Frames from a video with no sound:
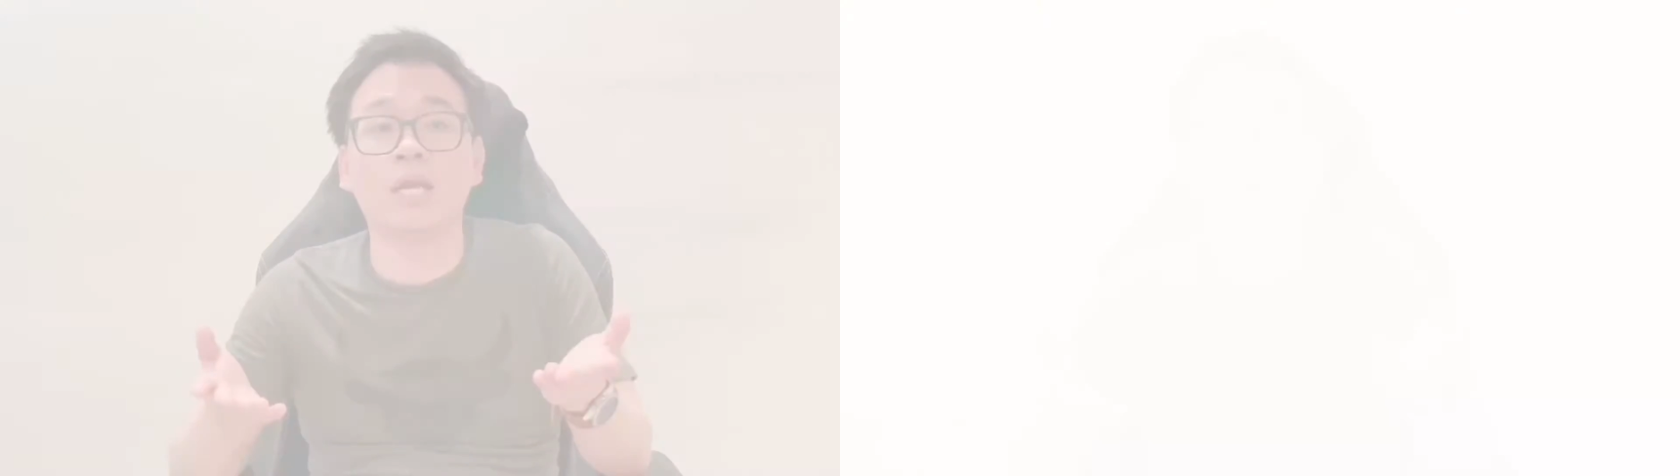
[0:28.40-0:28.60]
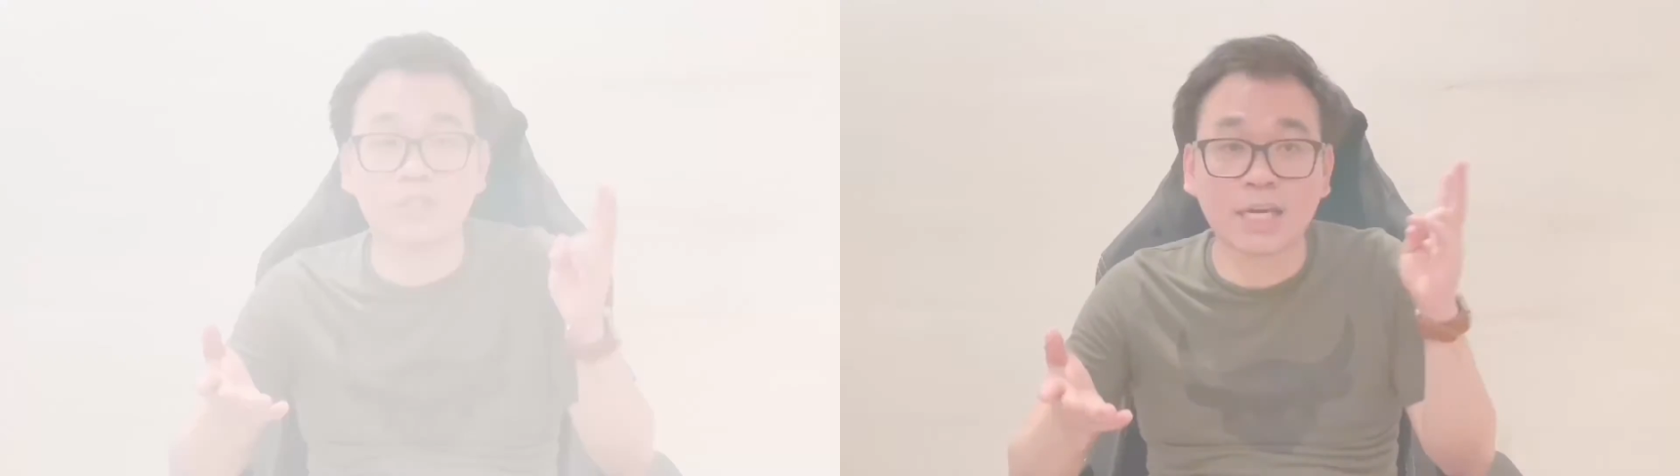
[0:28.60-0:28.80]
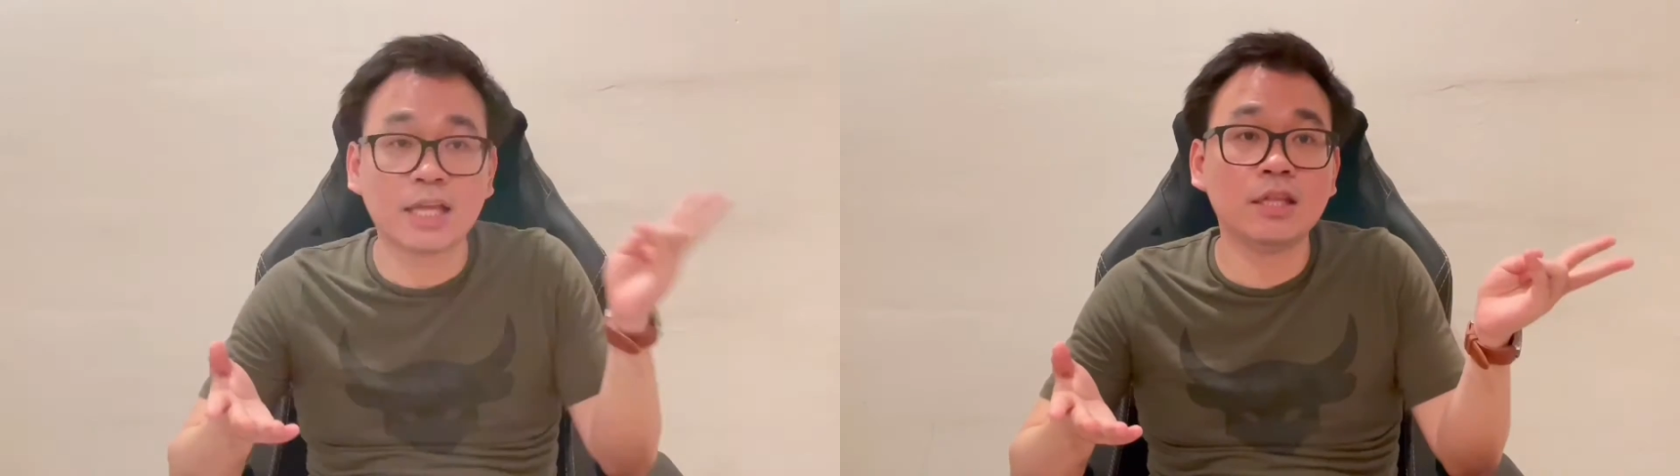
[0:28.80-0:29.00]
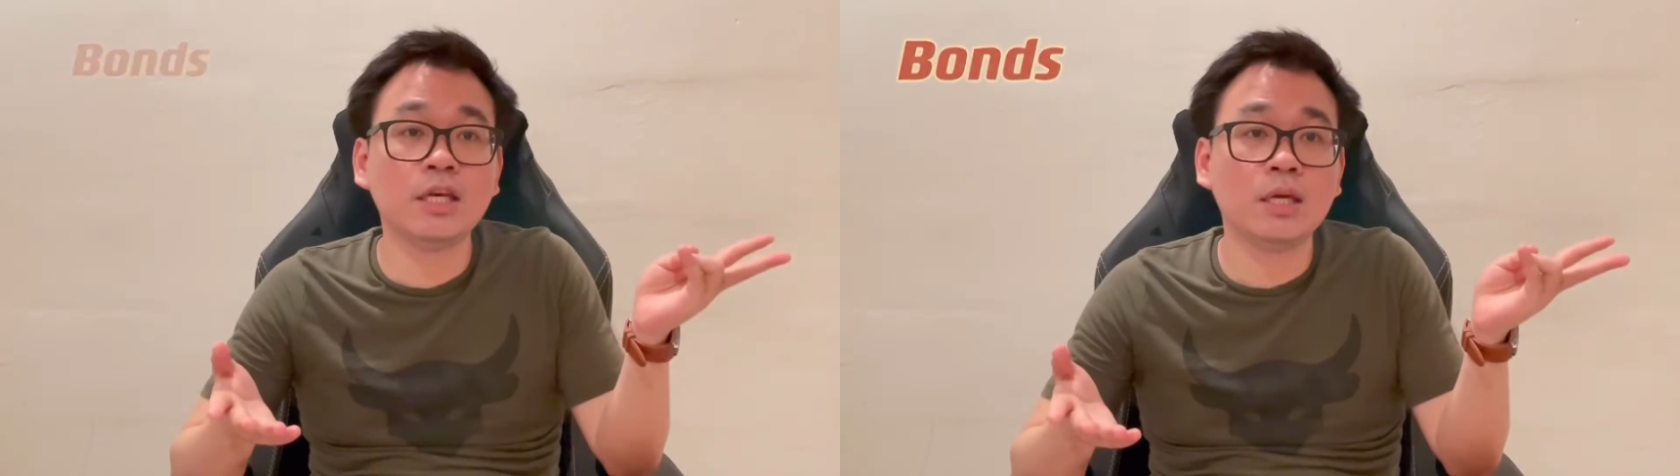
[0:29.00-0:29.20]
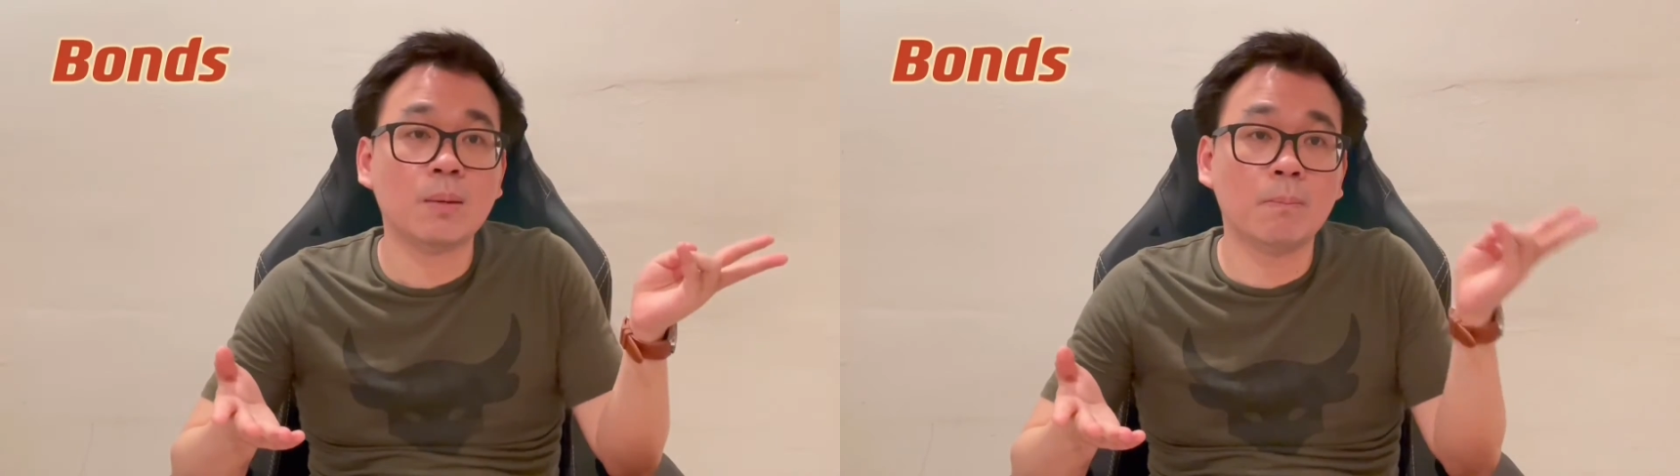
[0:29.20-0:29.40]

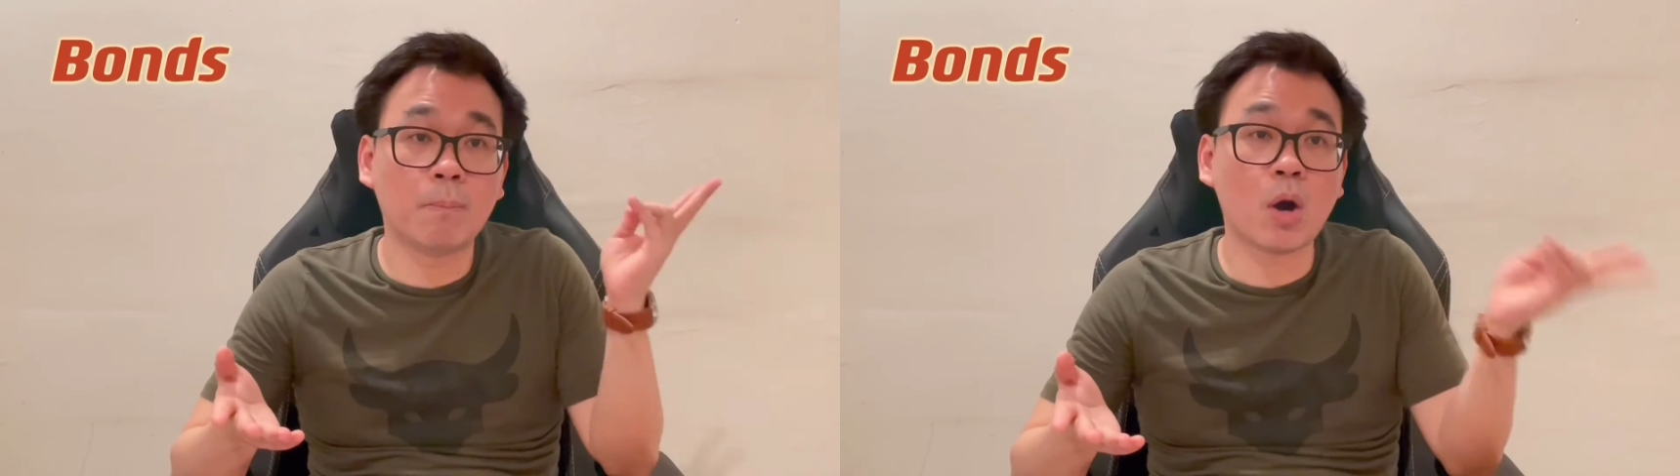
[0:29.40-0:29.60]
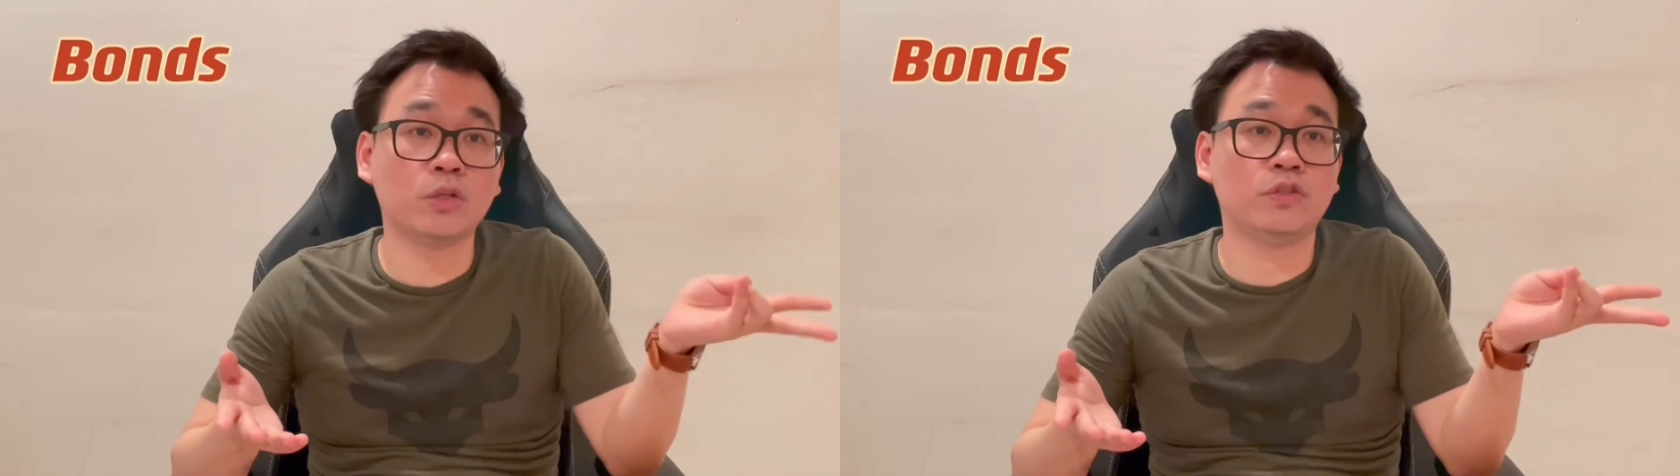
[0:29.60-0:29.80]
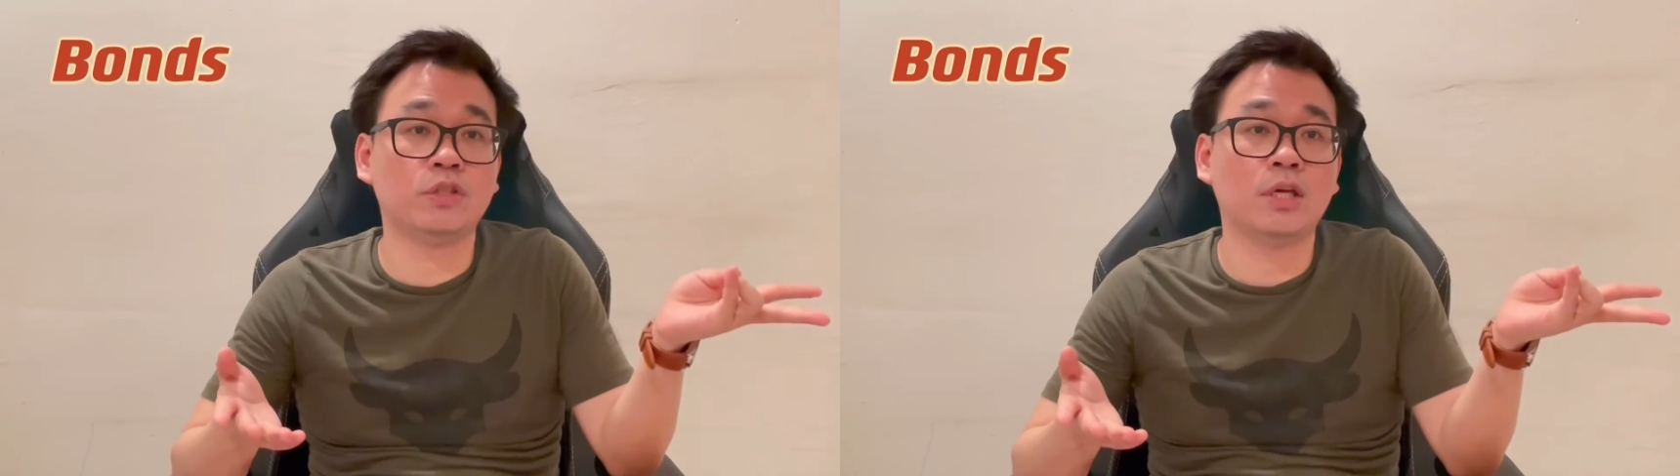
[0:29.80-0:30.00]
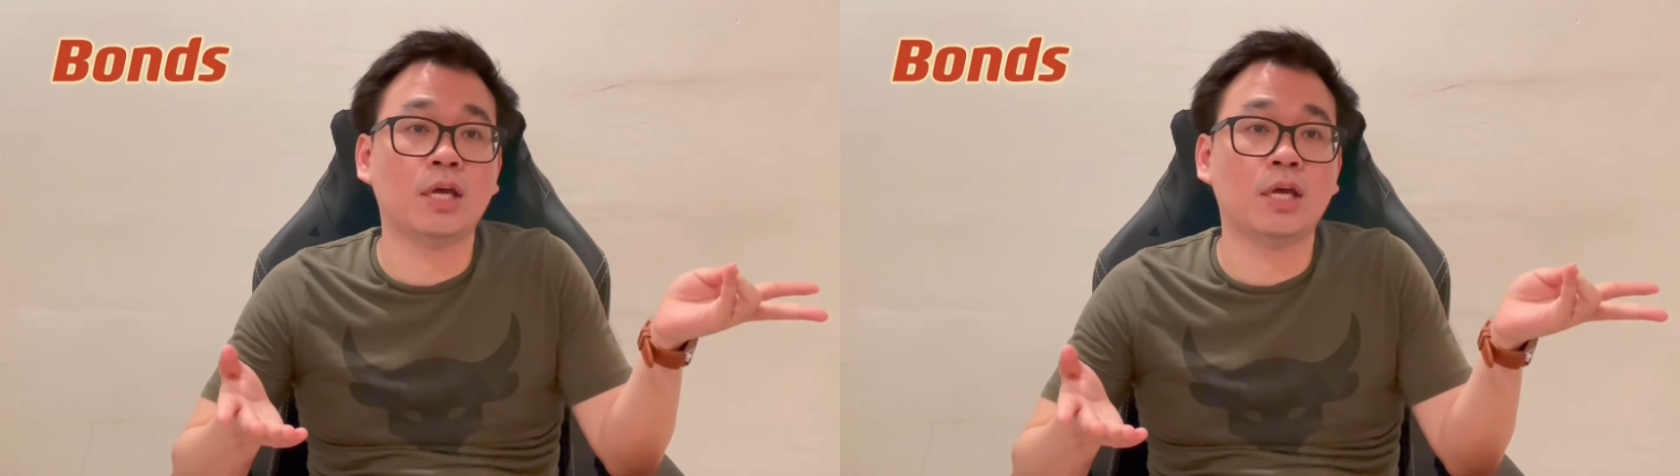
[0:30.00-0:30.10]
Secondly, bonds.